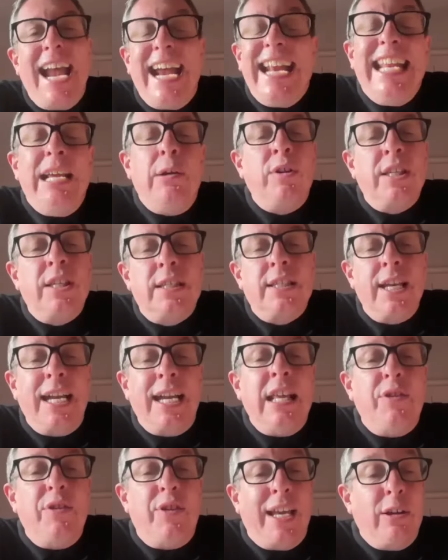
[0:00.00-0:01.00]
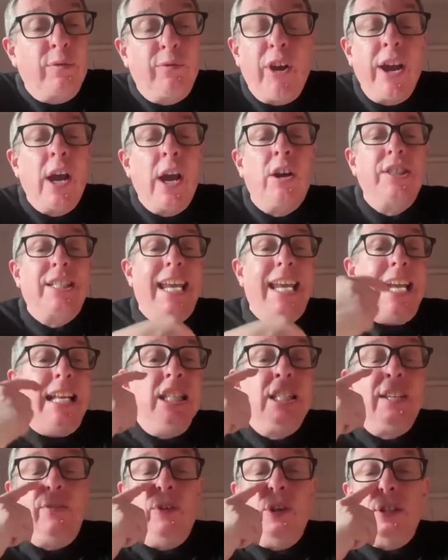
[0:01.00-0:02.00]
to get anyone to say anything. It was very hard to get
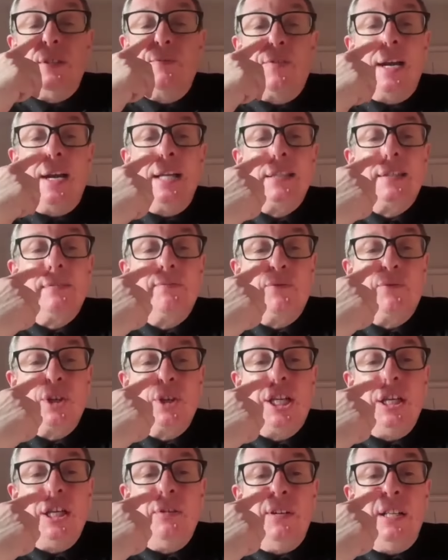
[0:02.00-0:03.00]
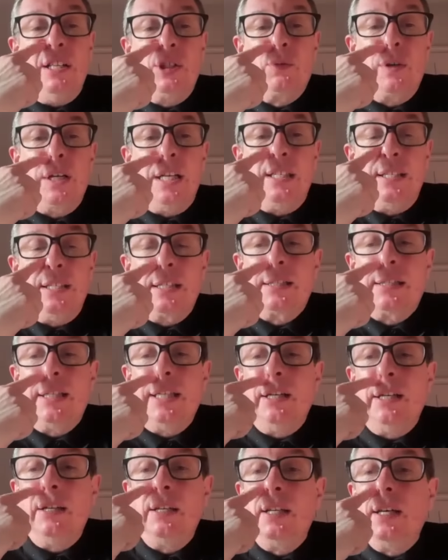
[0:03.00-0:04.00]
interviews, in fact, for Q in
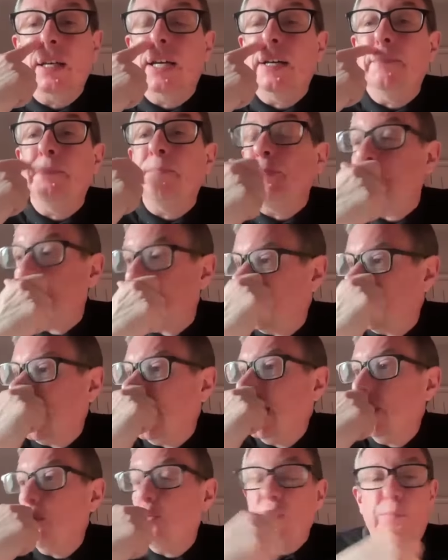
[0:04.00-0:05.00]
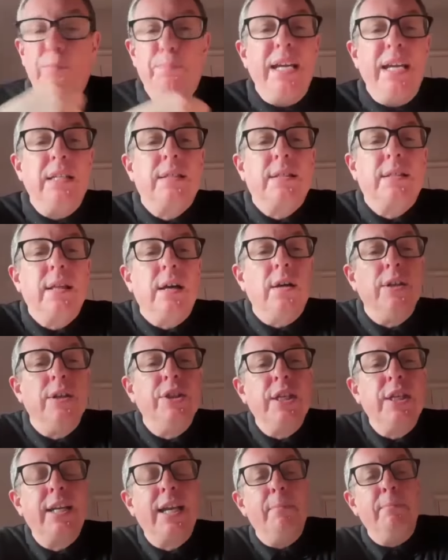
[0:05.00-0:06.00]
2016 with big
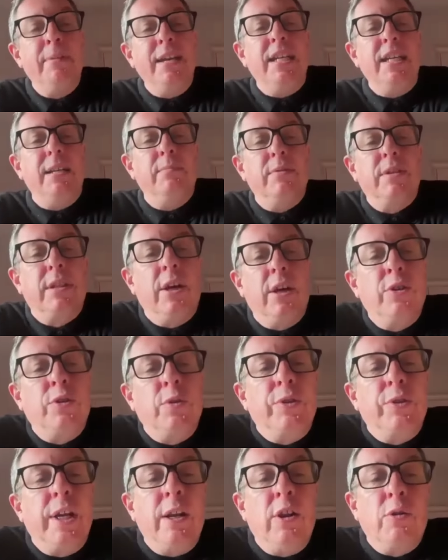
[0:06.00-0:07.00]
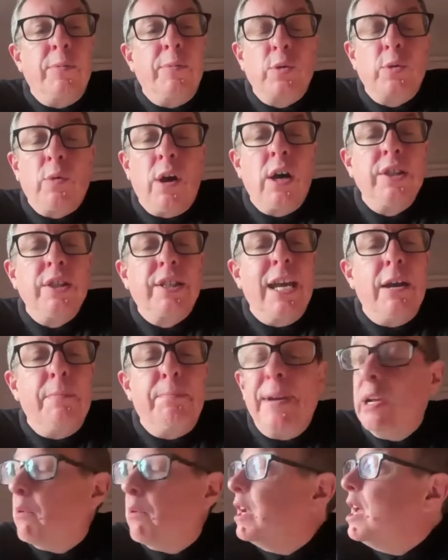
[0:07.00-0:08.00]
stars. You get medium stars all day long, but it's quite hard to get
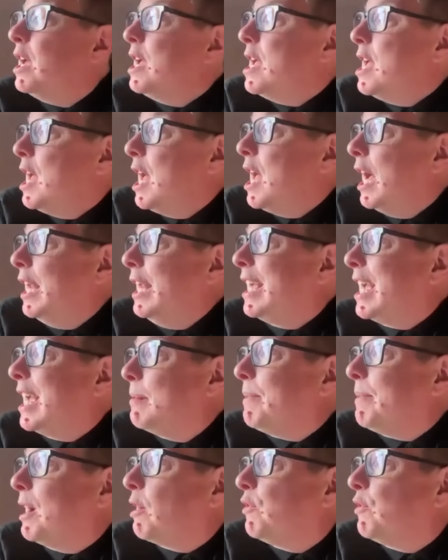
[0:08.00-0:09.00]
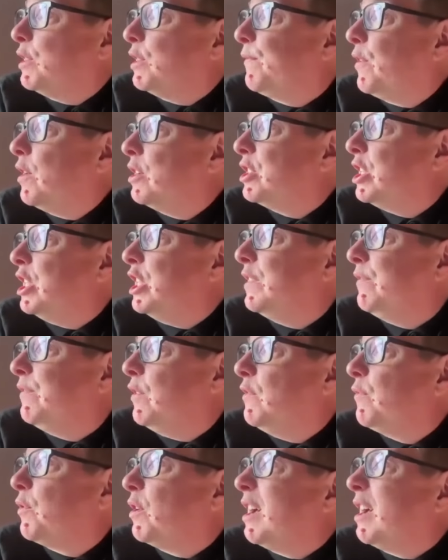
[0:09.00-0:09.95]
a big one. And he came back for his first interview